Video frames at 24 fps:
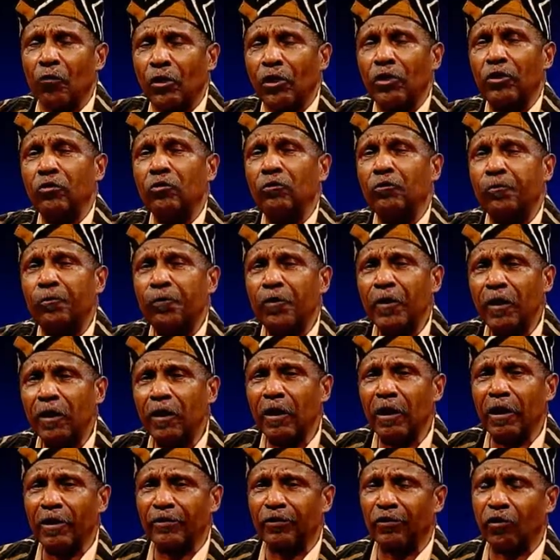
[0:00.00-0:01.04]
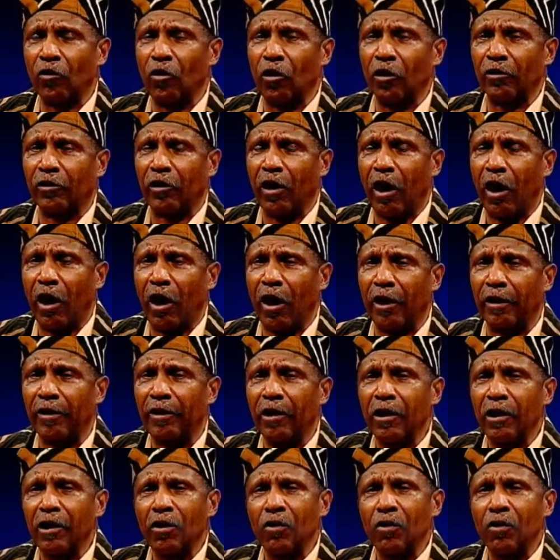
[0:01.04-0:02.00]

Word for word: when you fill us, Lord God,